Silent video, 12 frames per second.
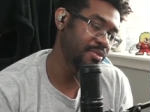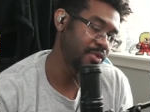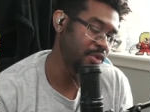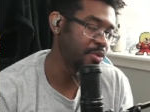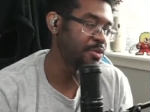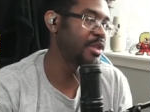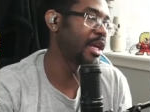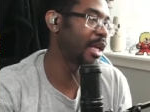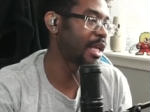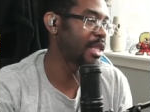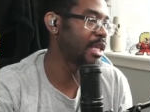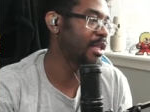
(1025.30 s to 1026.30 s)
You would like
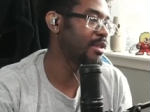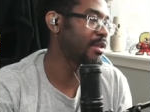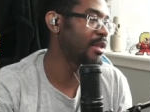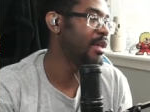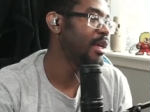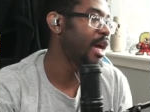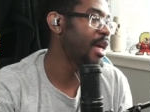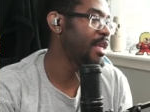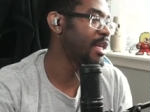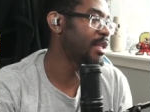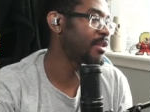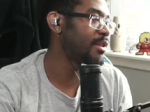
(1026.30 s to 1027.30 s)
I think it's I
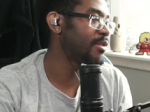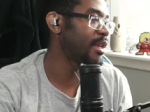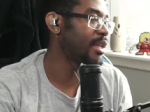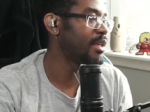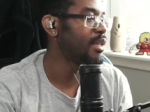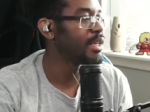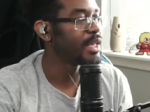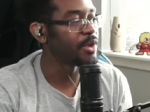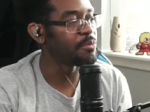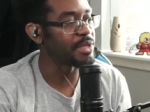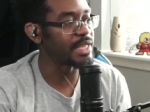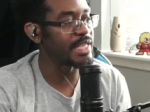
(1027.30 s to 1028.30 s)
think it's it's like it
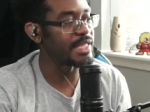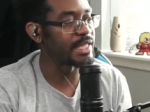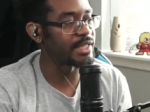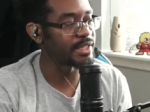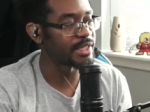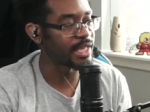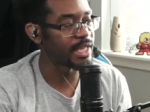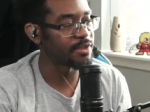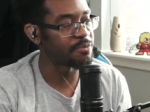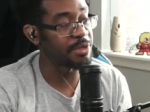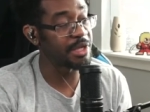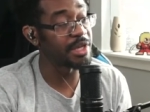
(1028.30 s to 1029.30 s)
would be easy to just say
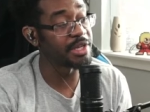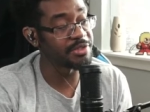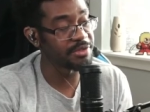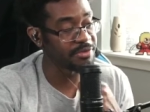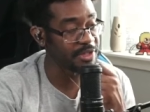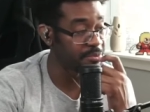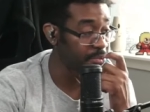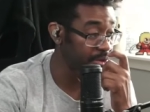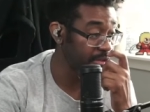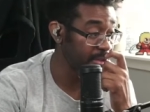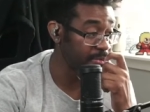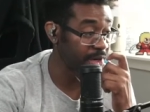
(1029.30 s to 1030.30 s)
it's because of
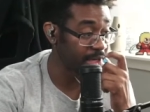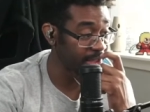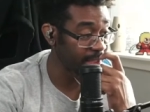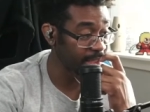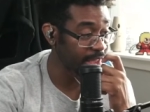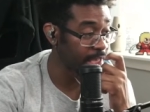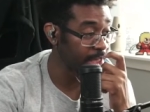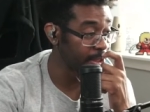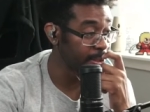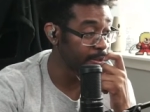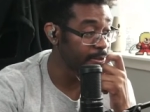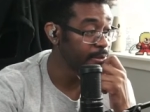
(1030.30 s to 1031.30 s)
esports is why it's like that,
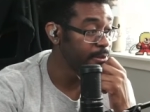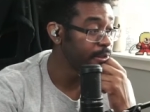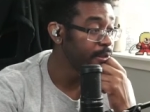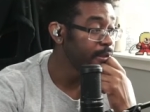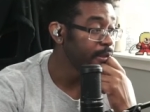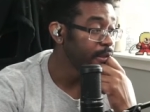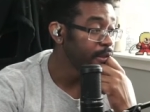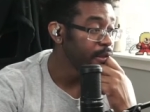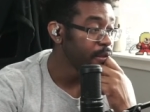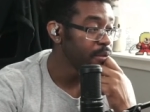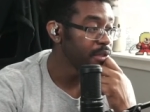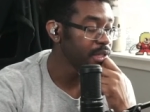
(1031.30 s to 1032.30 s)
you know?
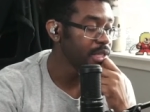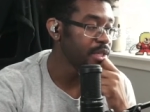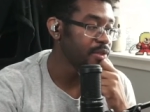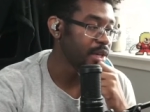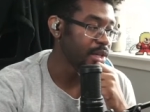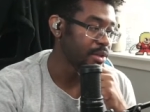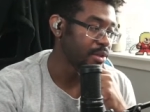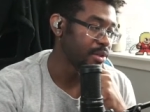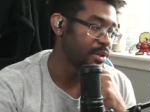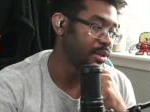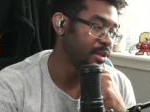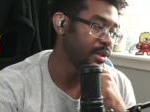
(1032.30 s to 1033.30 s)
Which I think is kinda
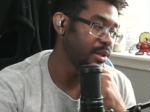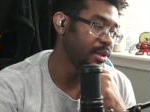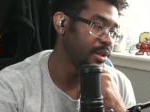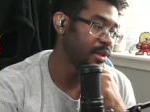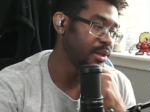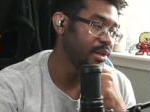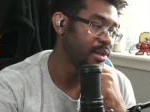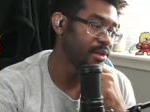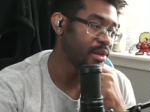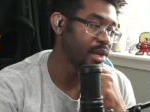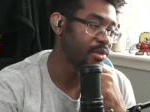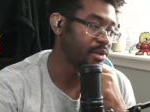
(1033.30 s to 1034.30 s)

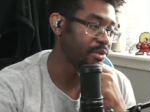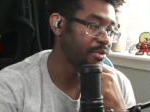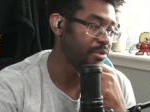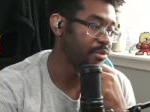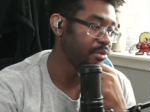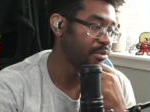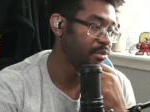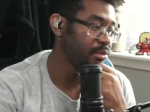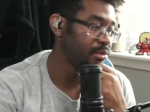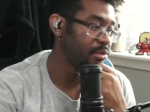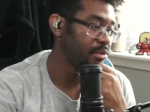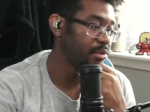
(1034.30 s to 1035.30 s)
kinda tough.
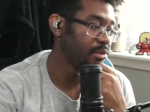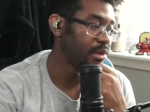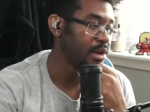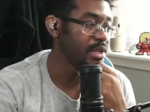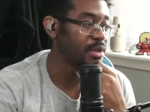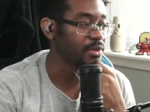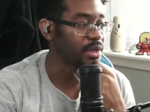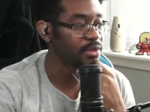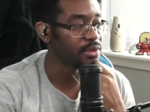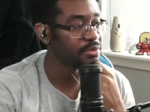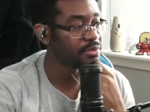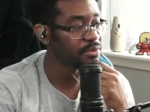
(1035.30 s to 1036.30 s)
I think that was kinda
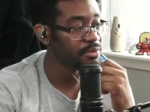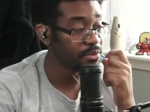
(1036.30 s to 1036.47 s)
tough.